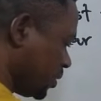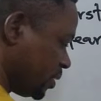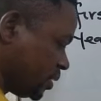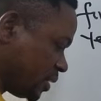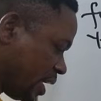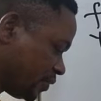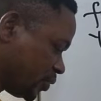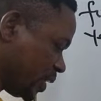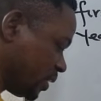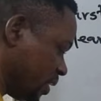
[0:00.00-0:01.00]
Saves
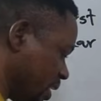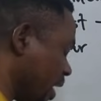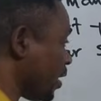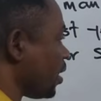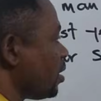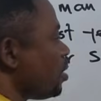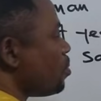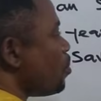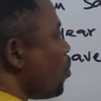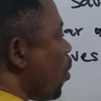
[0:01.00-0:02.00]
20 naira
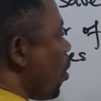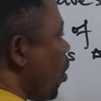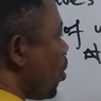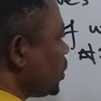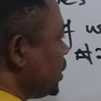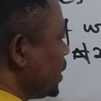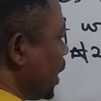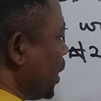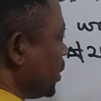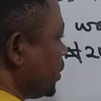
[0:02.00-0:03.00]
more
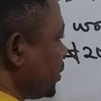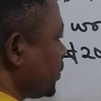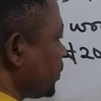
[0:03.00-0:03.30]
than,